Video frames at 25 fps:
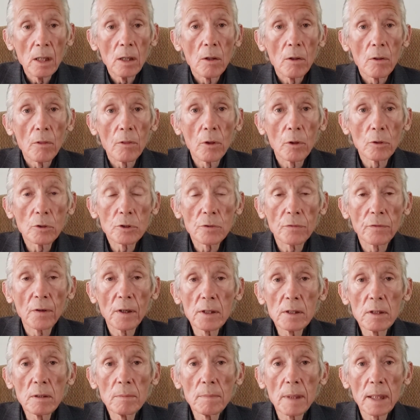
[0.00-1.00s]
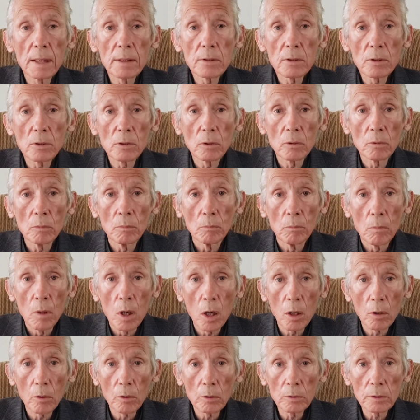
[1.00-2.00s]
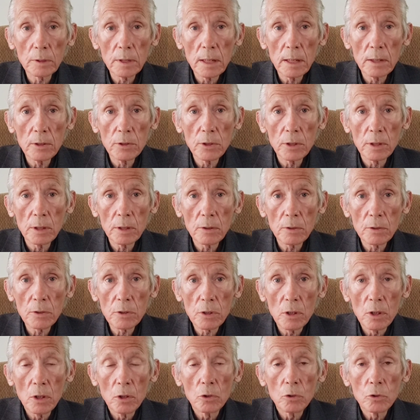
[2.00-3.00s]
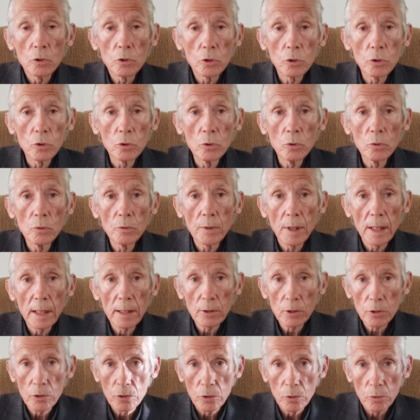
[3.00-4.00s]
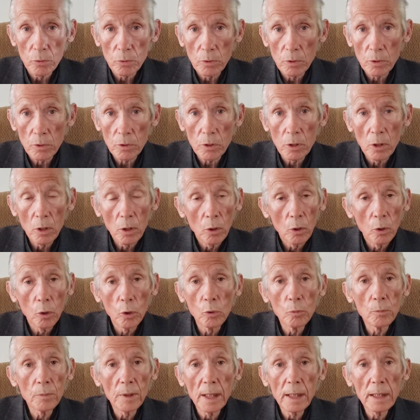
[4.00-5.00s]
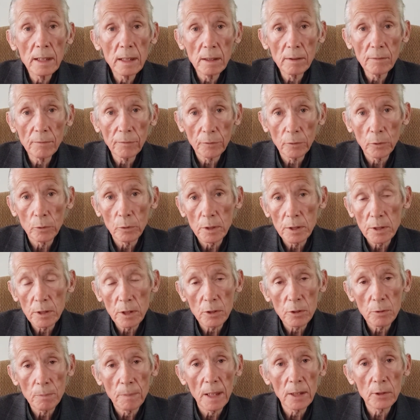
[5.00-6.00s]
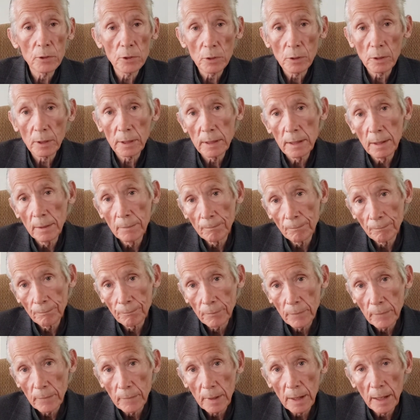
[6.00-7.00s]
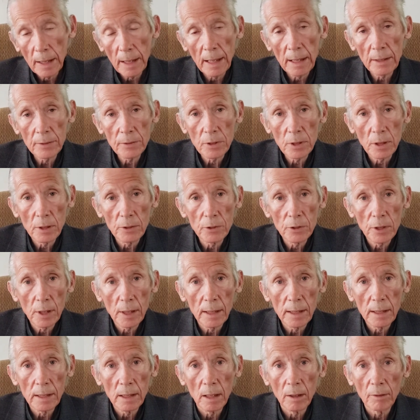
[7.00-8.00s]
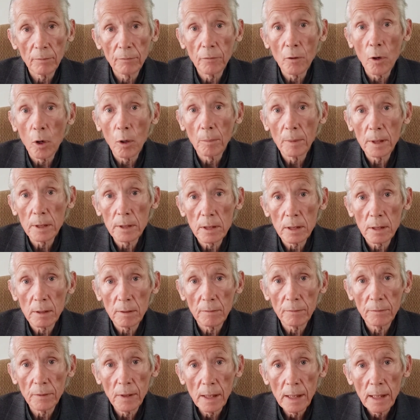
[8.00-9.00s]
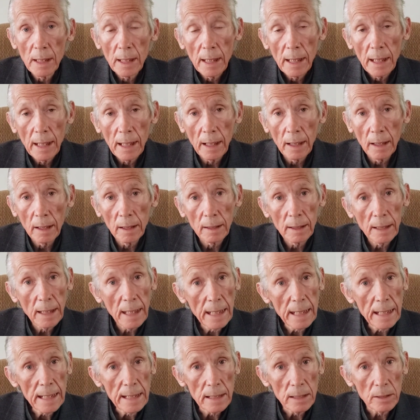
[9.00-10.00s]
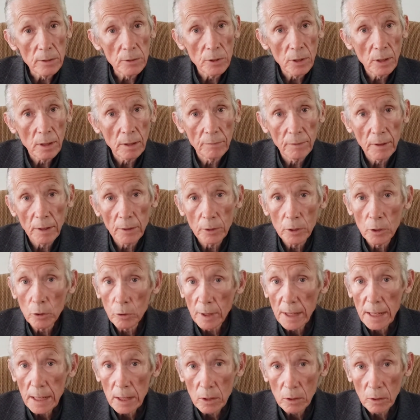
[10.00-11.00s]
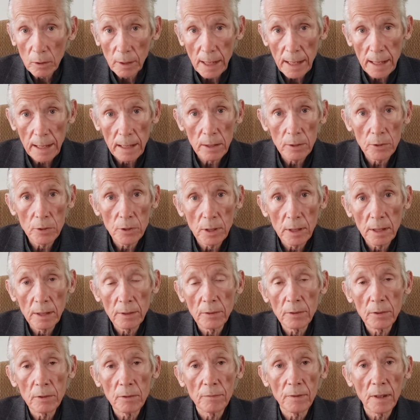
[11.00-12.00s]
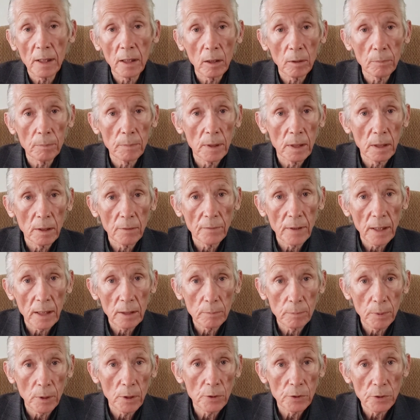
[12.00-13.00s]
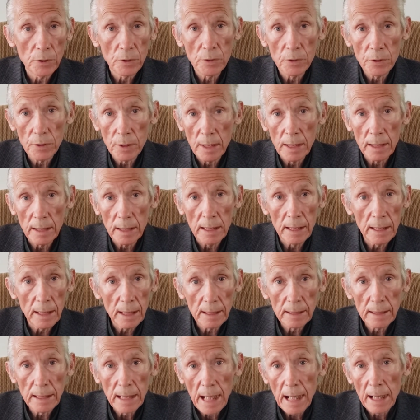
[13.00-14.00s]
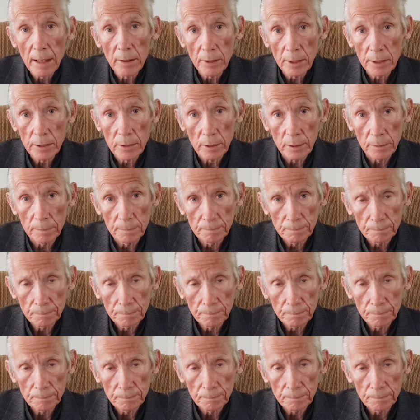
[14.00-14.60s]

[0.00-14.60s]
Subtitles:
those fundamental moral teachings to their students whom they influence, especially at such a formative age and a very critical age in the development of that person's thinking and character.